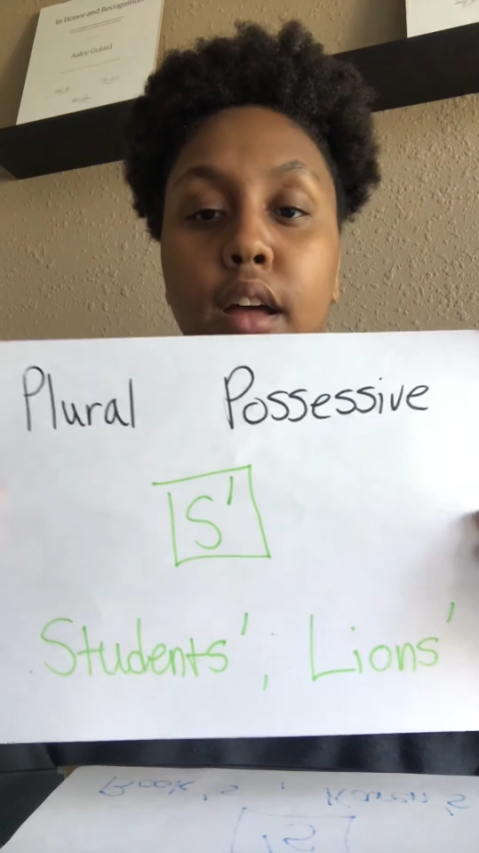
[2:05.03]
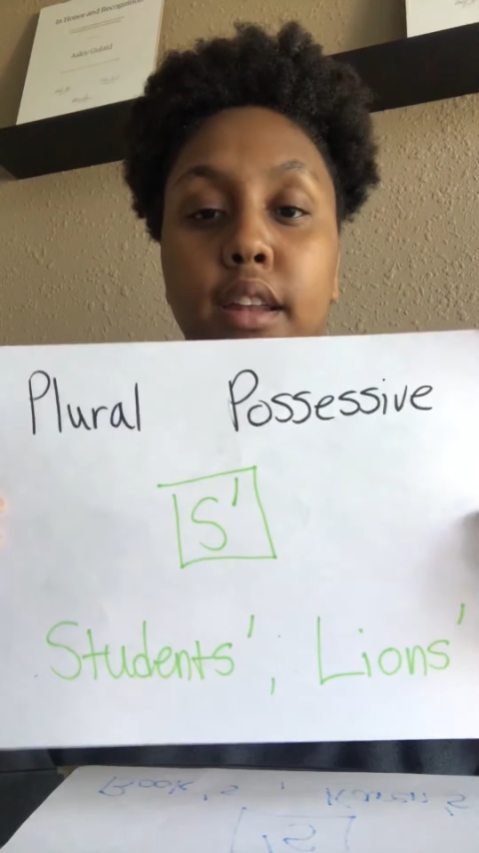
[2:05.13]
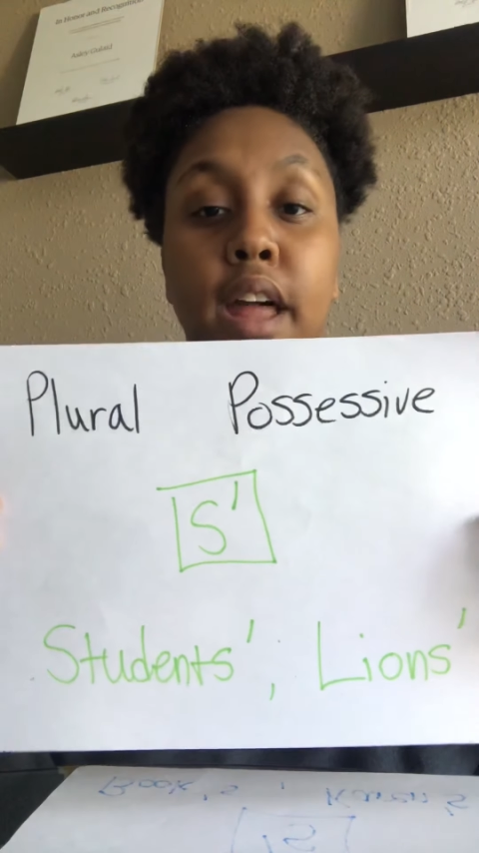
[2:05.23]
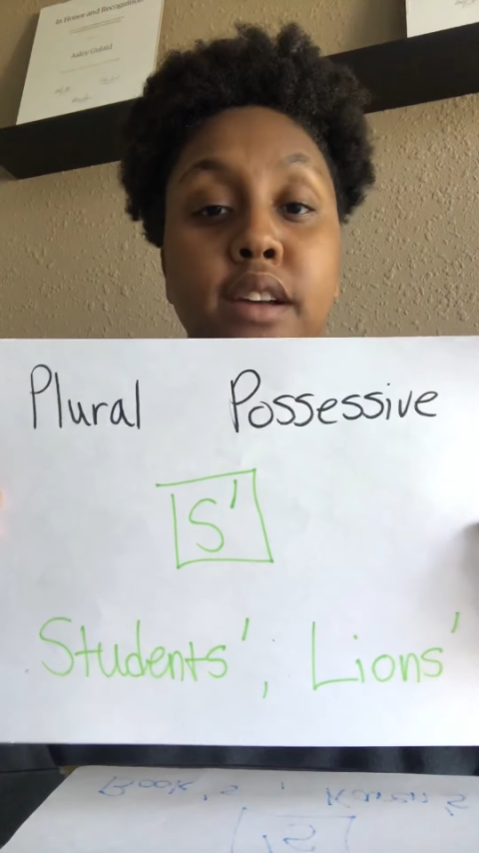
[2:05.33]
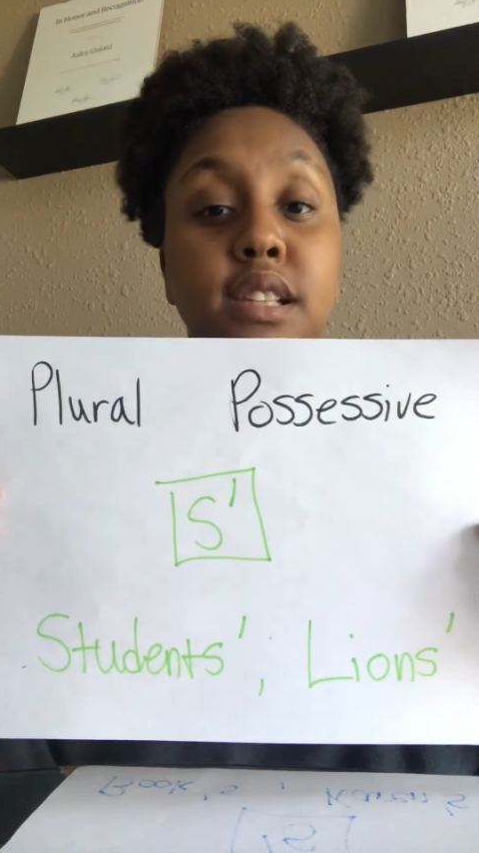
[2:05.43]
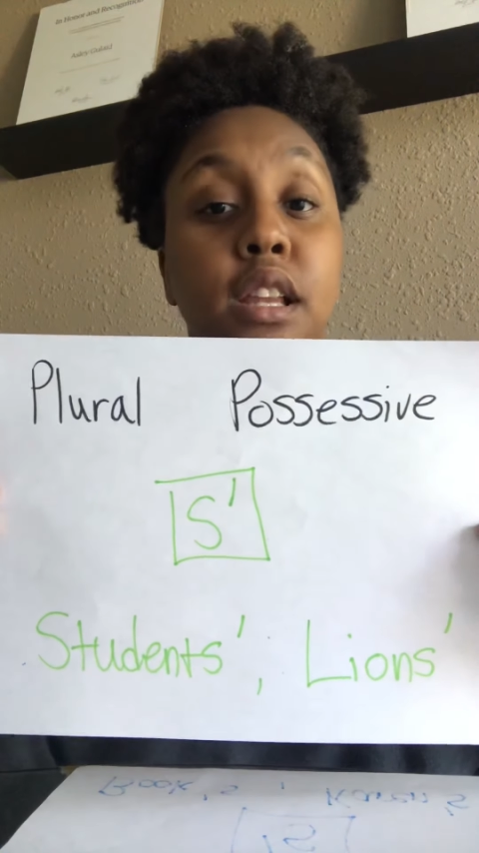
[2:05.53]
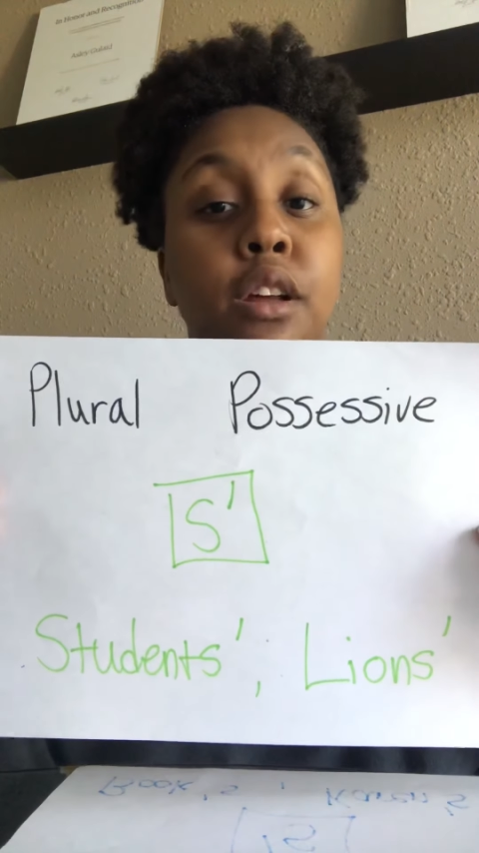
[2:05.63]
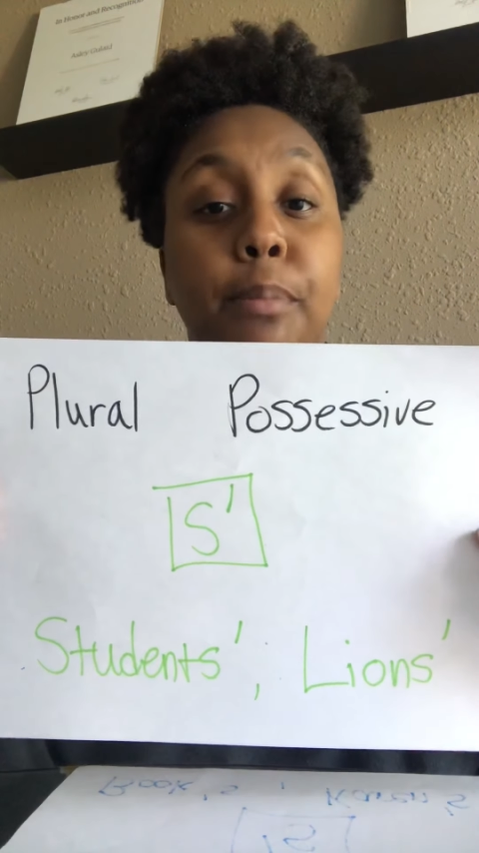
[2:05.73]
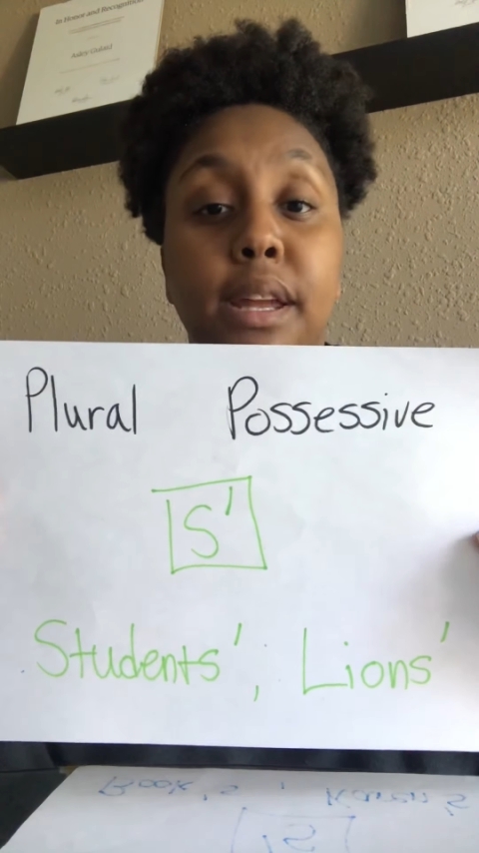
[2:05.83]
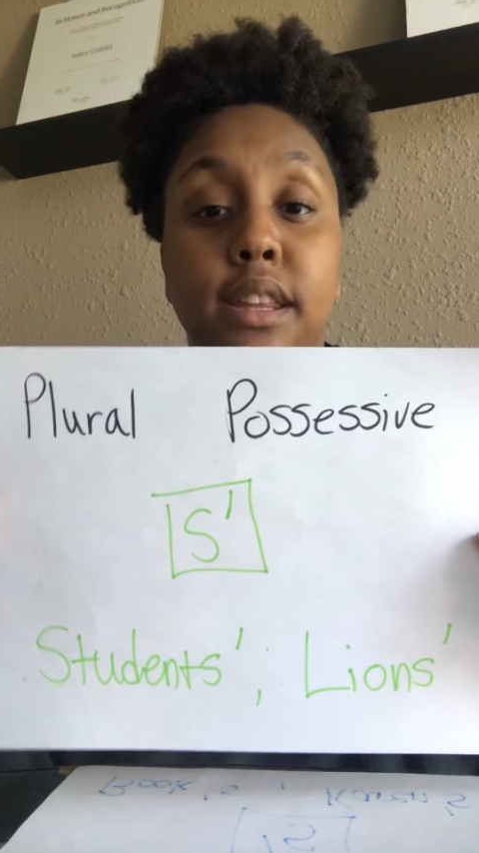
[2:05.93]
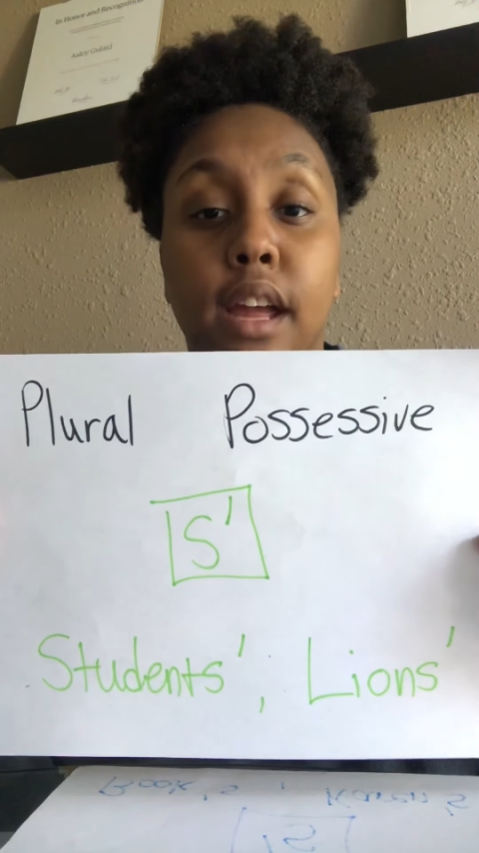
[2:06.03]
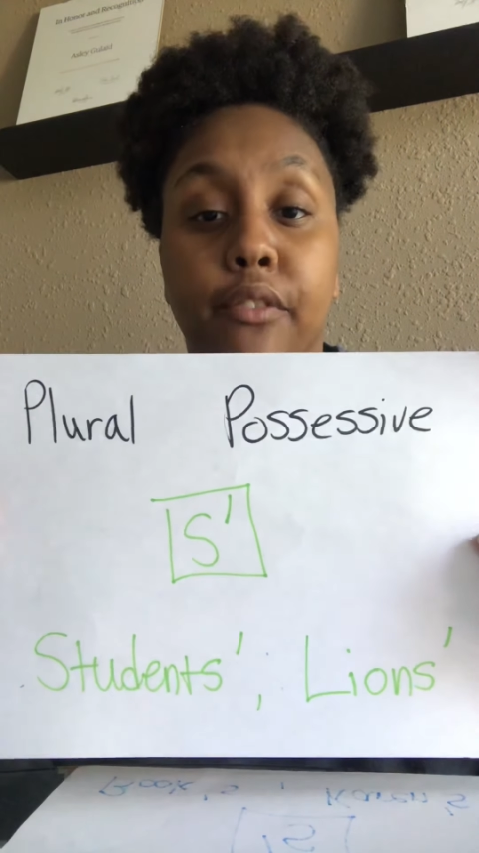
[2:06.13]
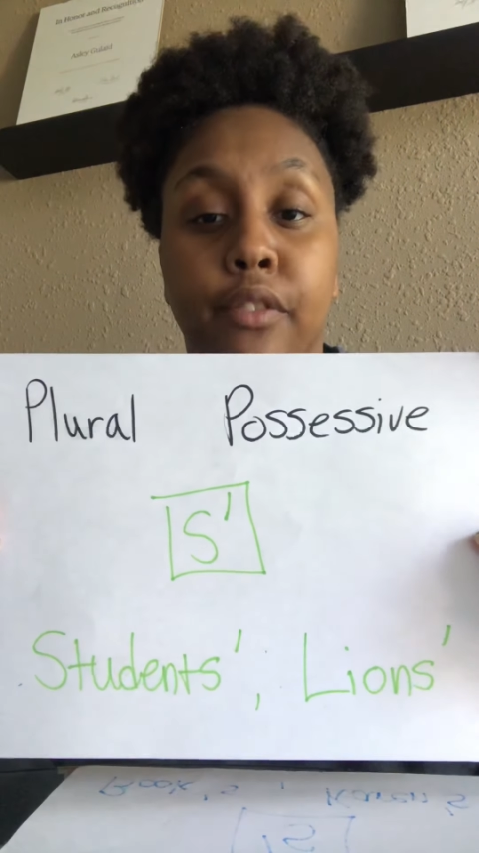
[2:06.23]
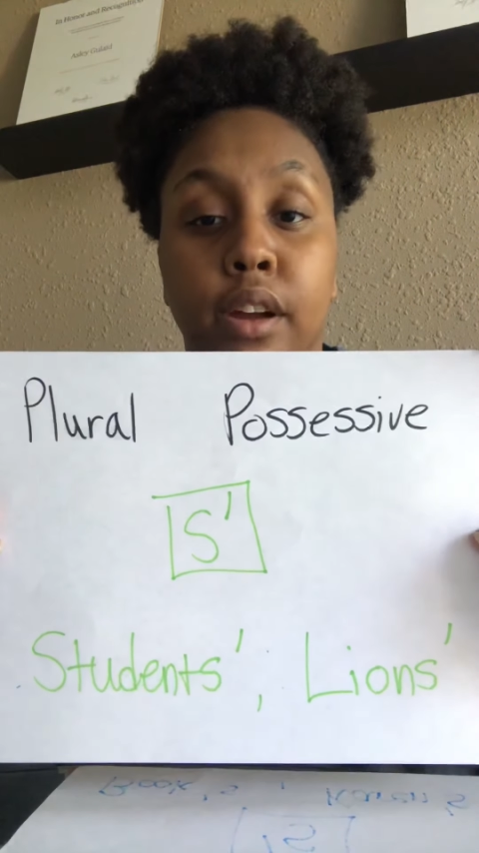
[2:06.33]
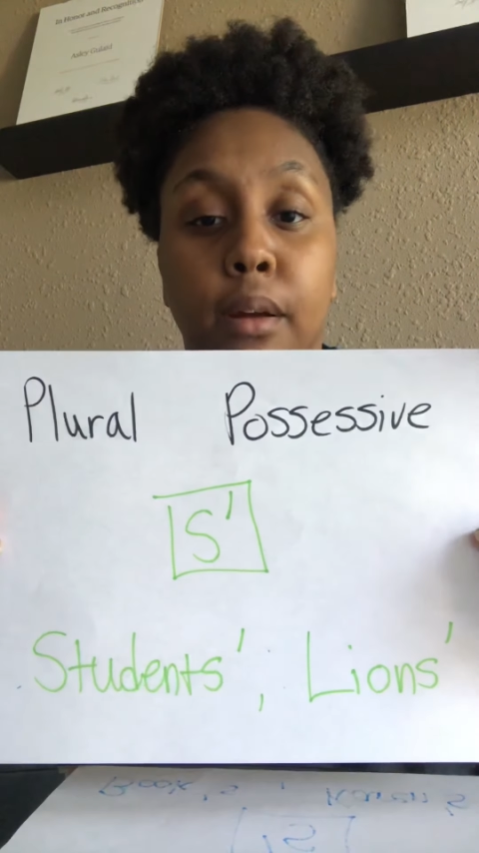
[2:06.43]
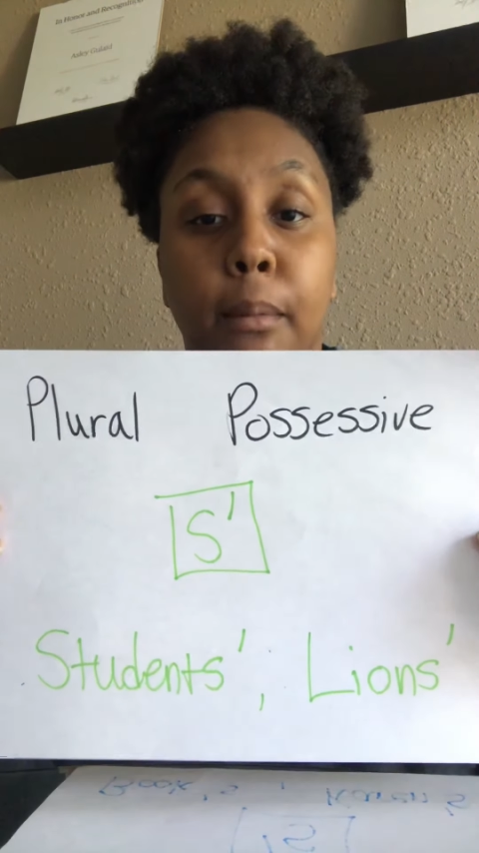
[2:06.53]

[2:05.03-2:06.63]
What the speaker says: Now it's a little bit different